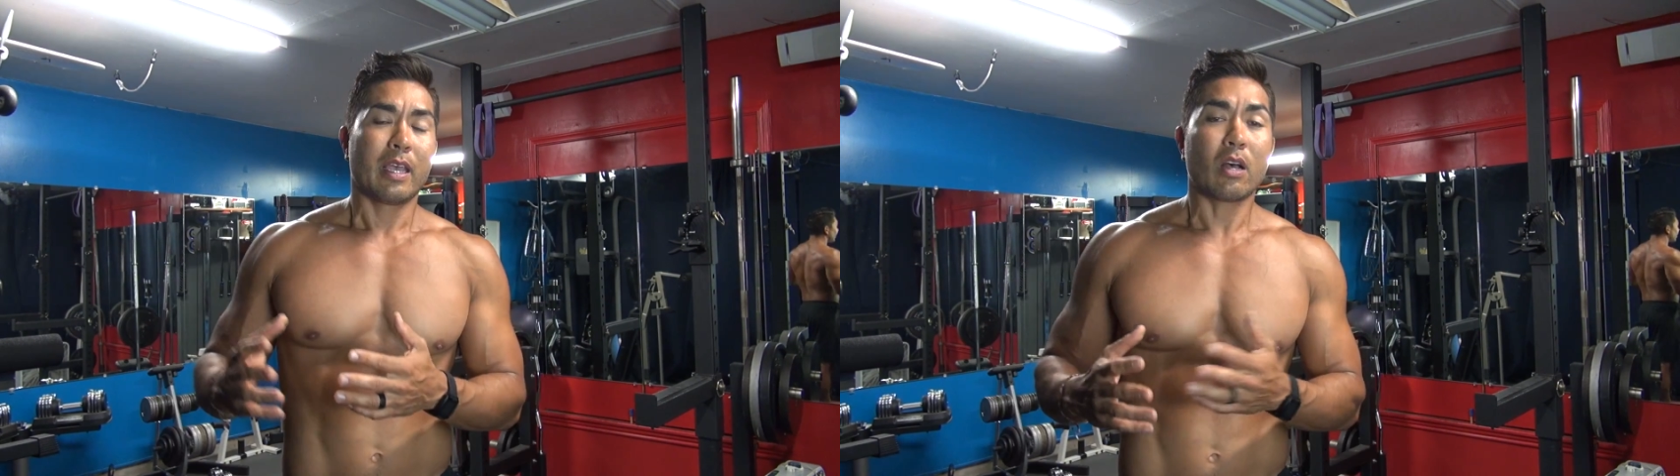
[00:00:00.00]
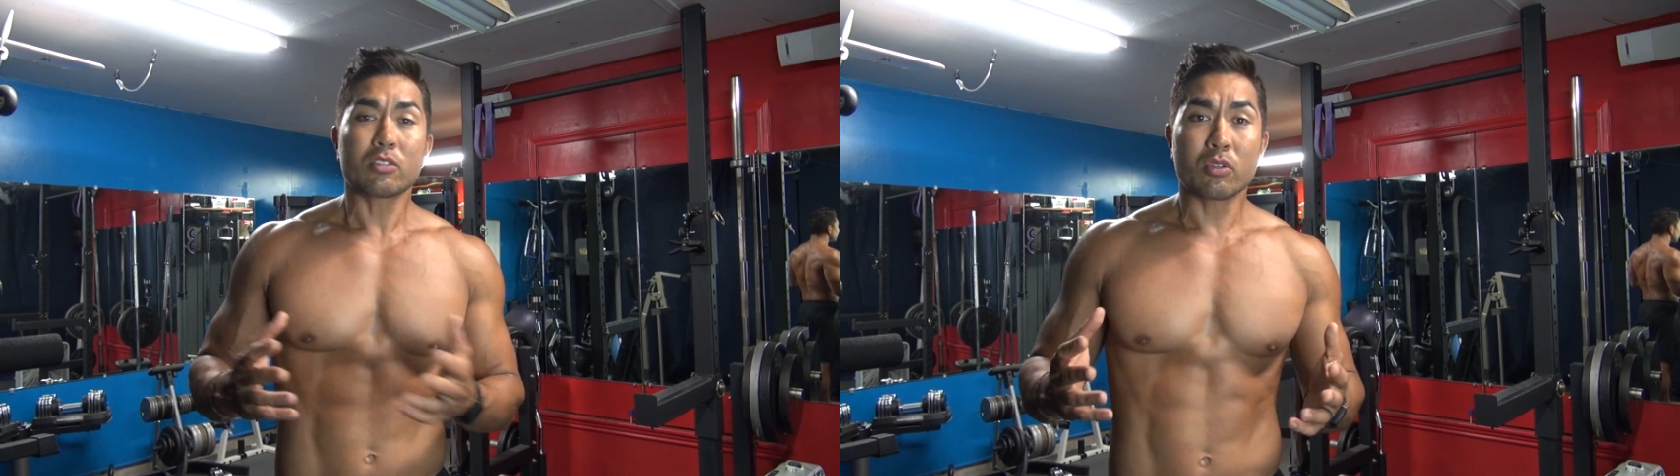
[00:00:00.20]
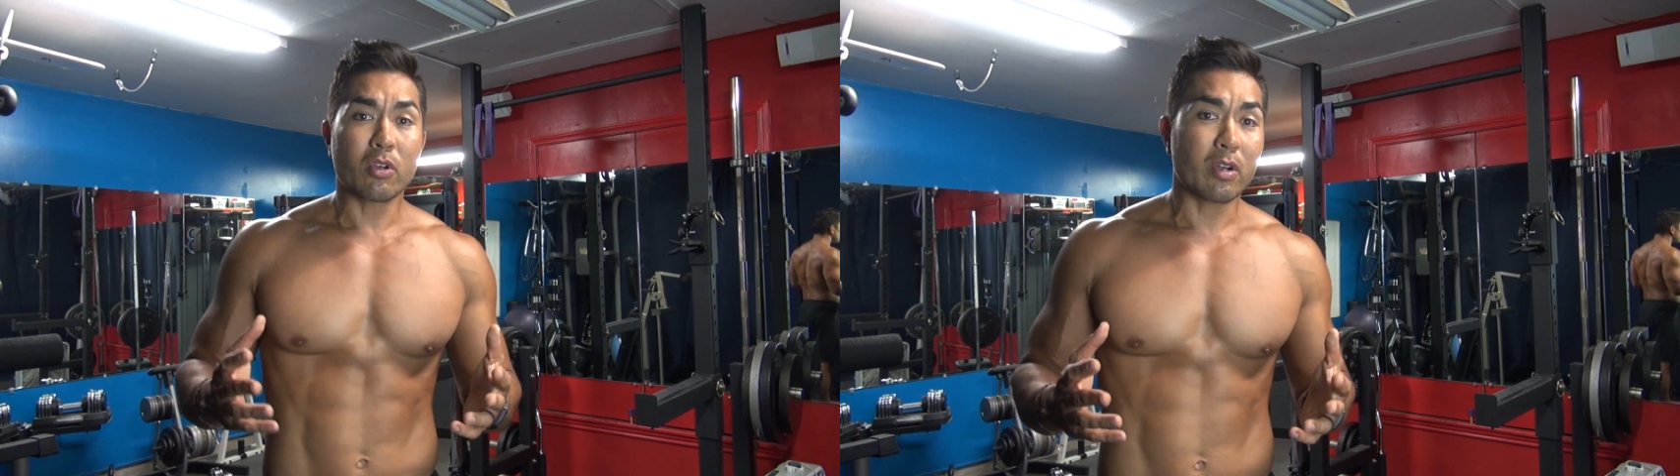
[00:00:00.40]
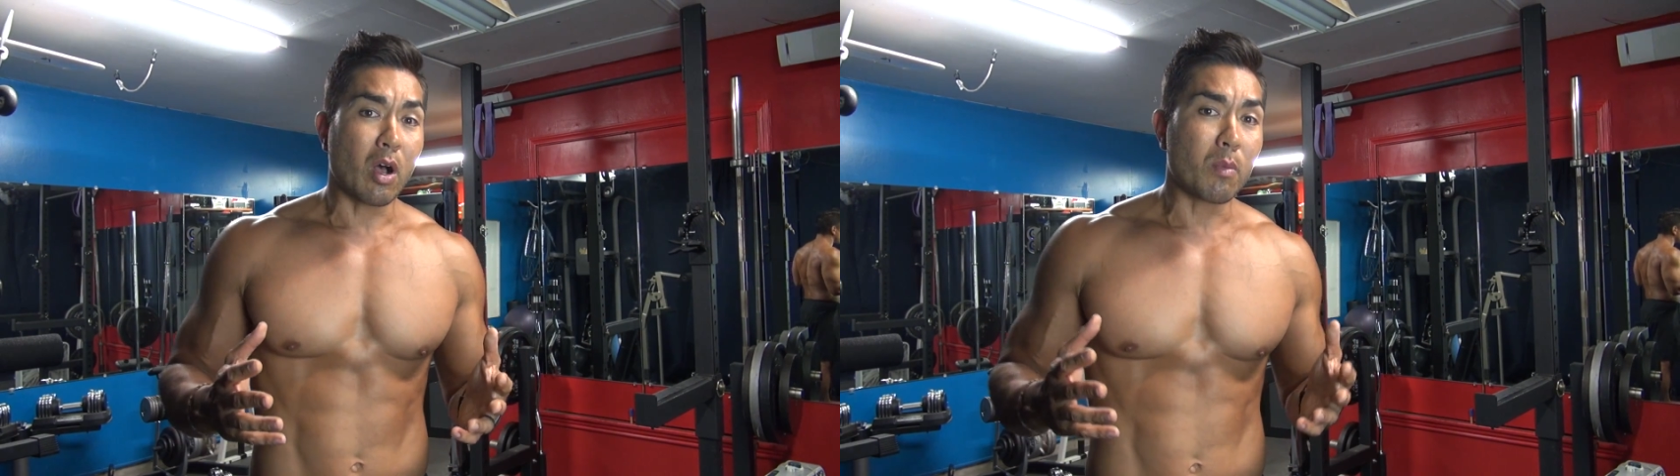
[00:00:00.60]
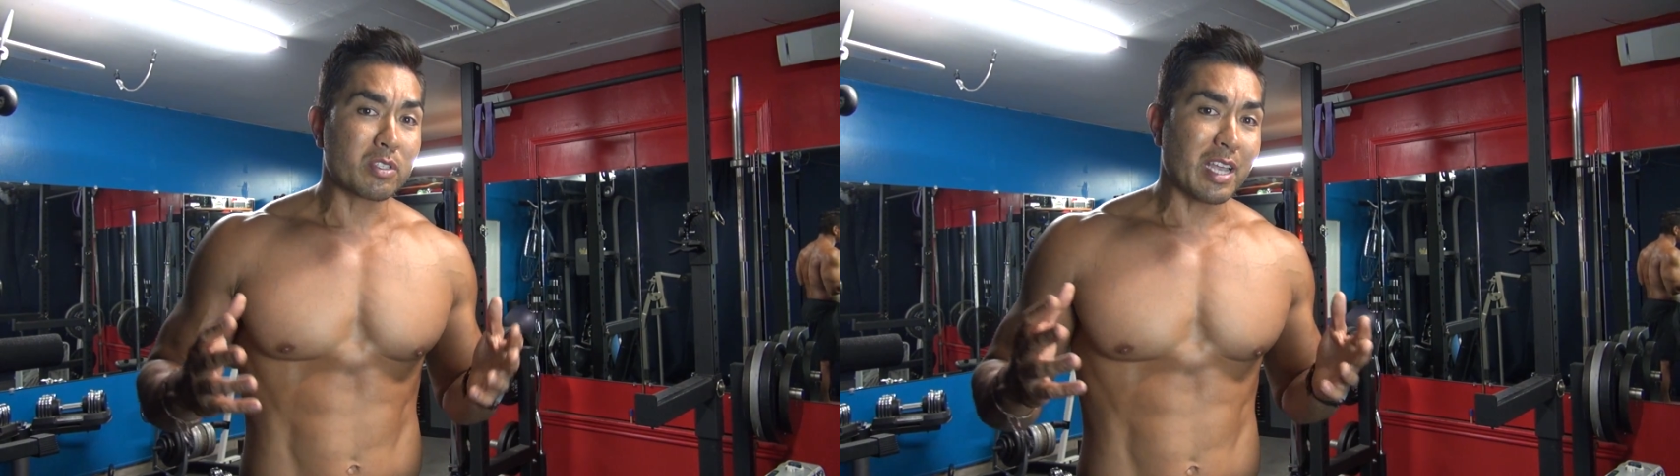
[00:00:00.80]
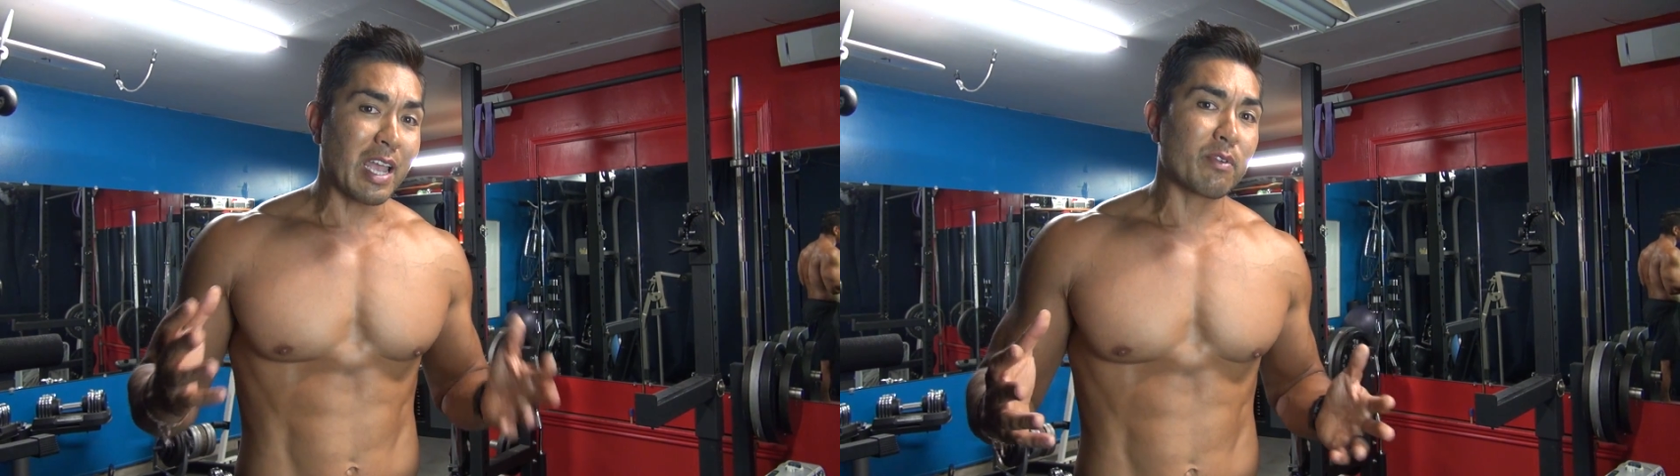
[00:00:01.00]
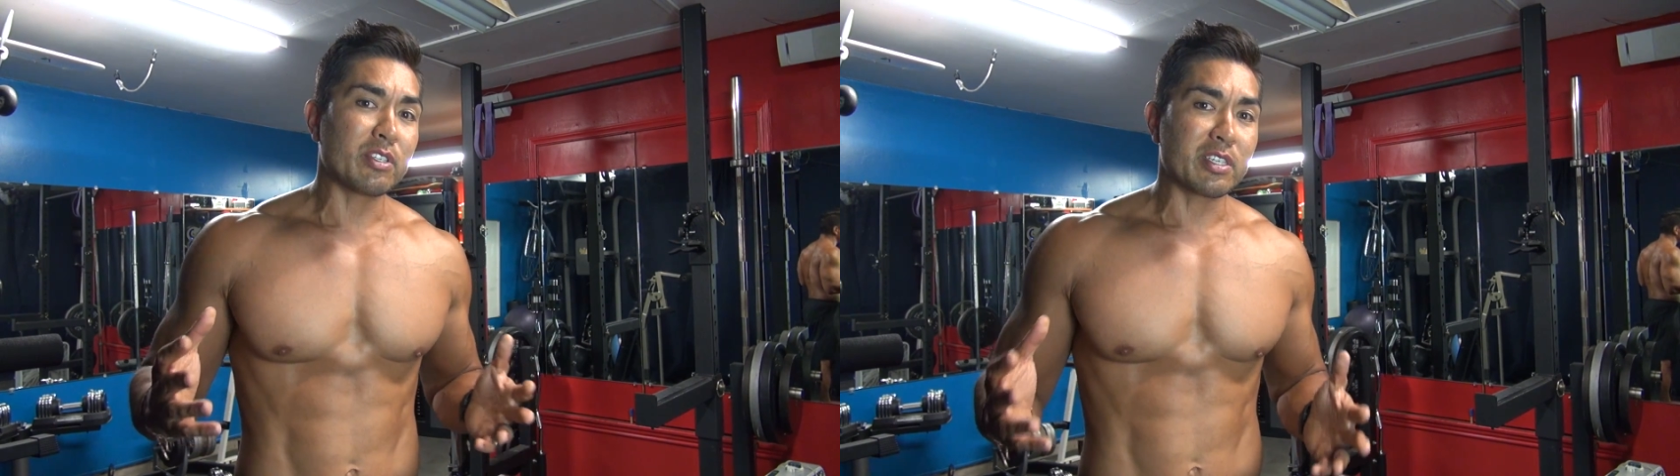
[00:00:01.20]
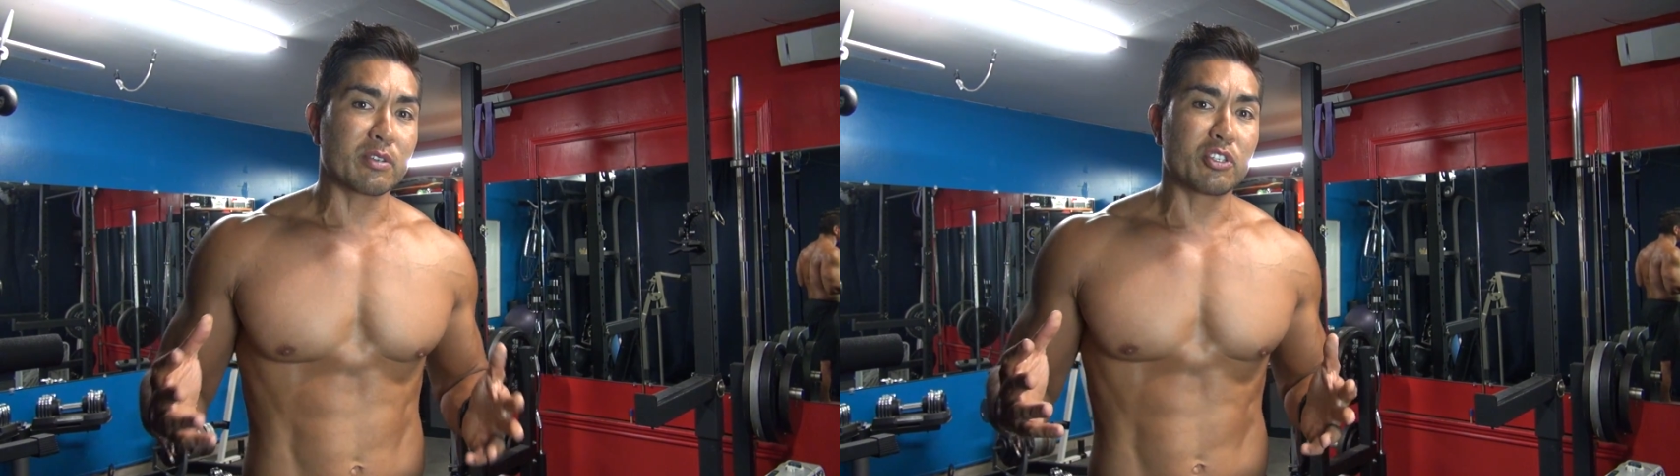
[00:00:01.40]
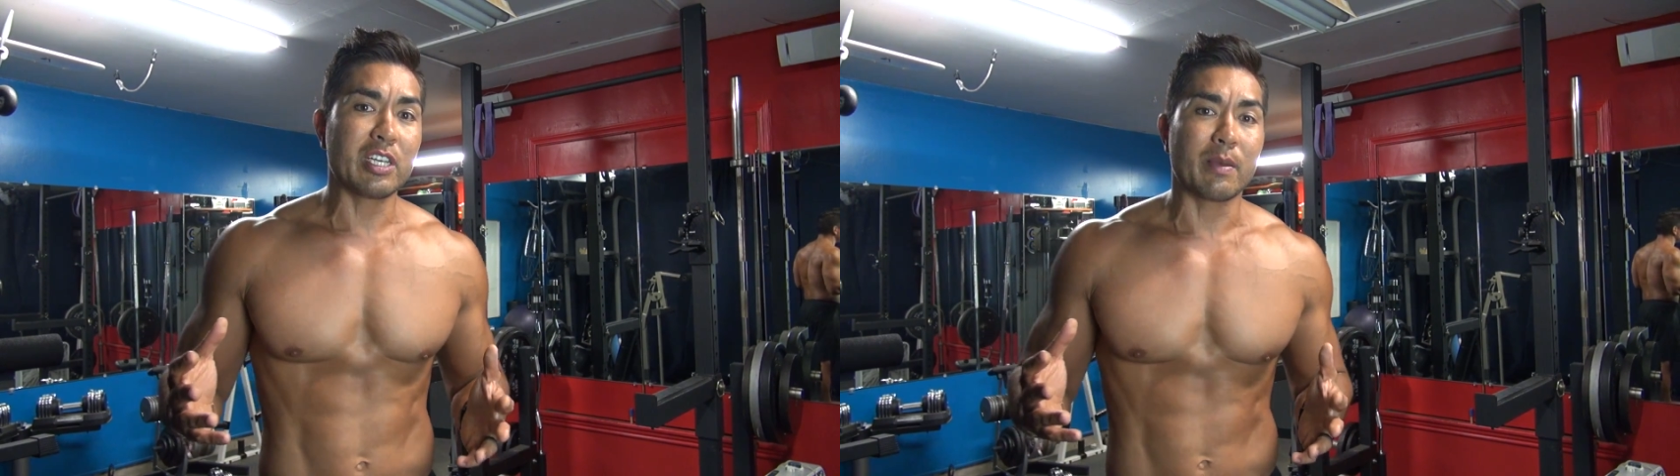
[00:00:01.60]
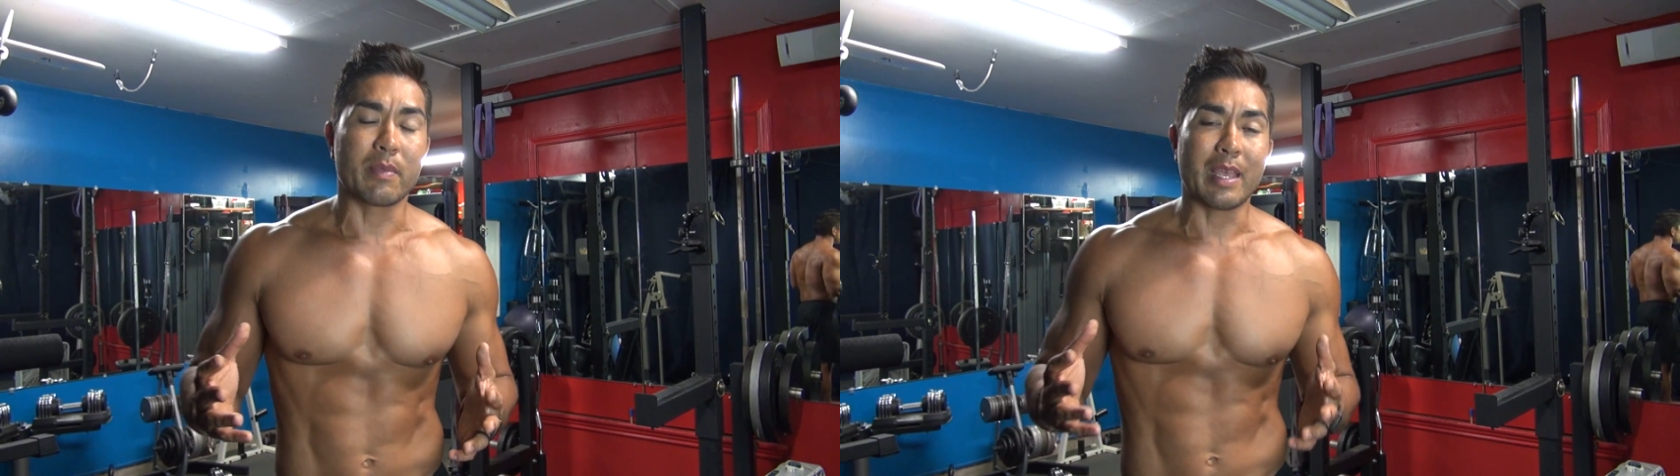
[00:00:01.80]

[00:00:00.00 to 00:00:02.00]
And also they're at almost every single gym.